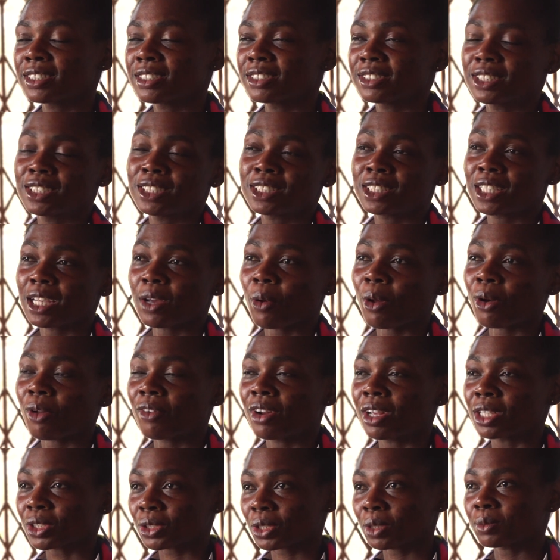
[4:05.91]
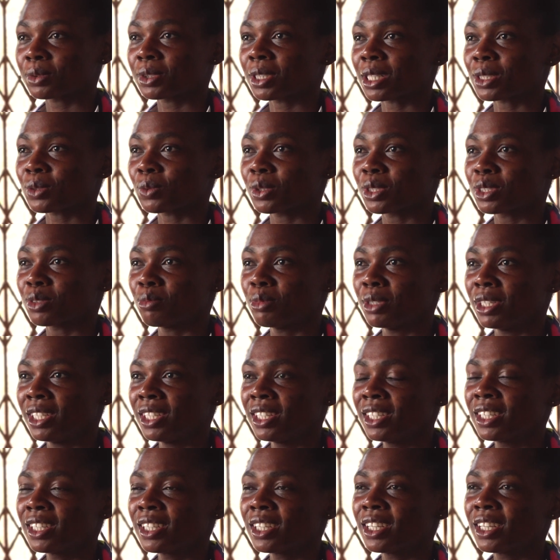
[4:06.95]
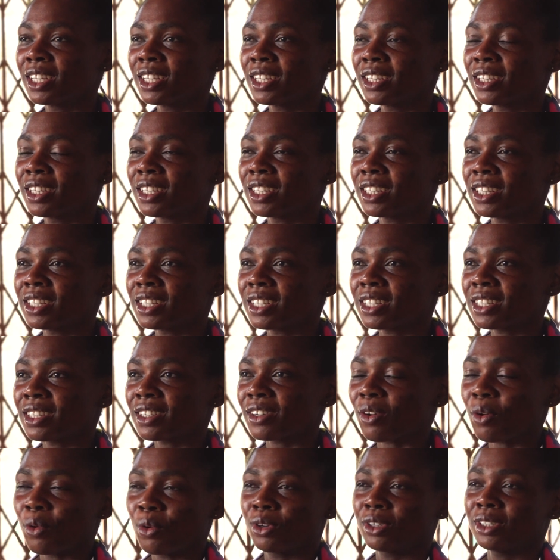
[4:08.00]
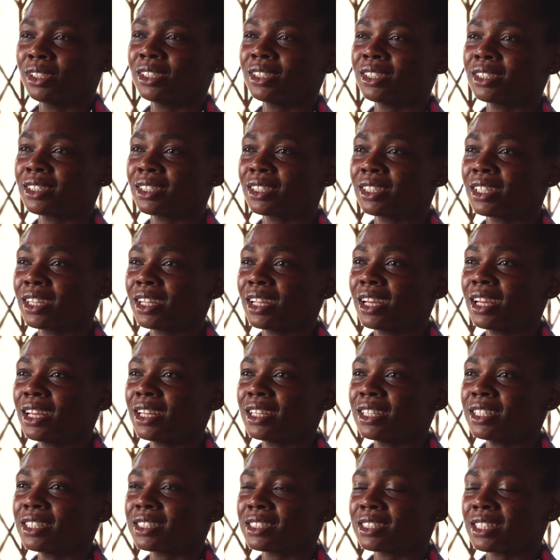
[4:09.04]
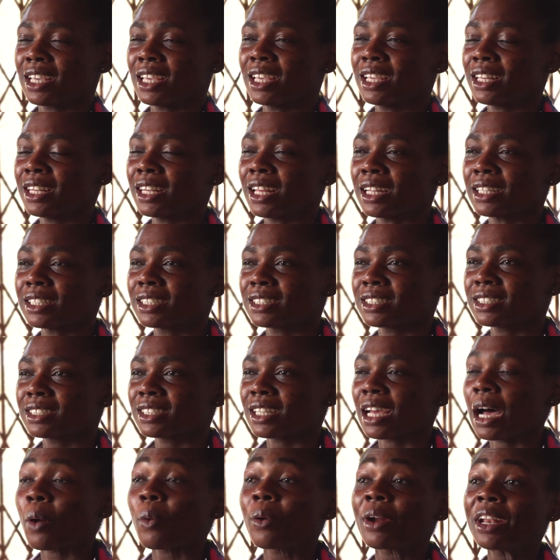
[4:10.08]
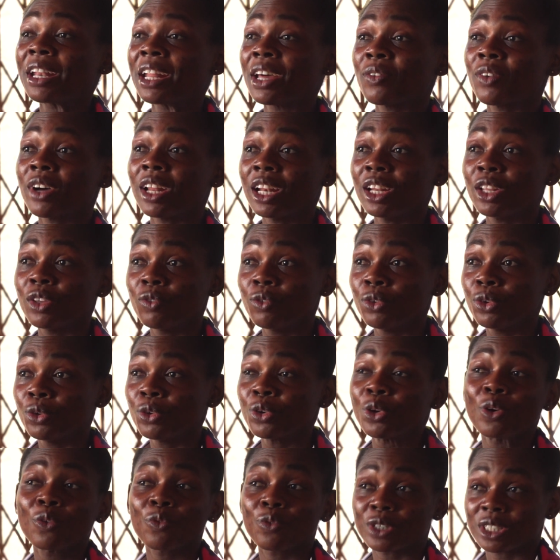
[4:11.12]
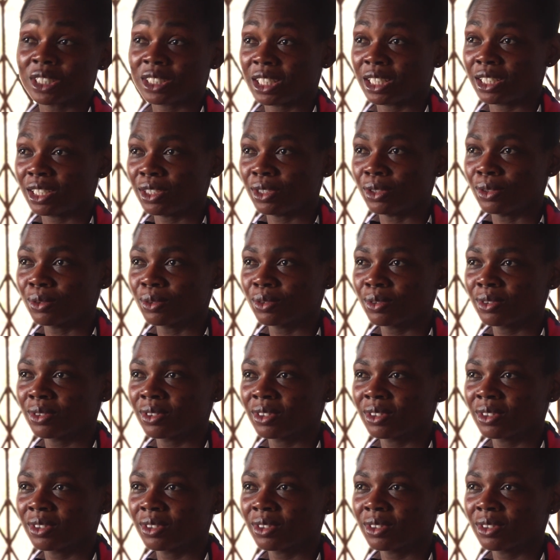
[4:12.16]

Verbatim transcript: She shared one of the scriptures with me on saying that I will never leave you nor forsake you.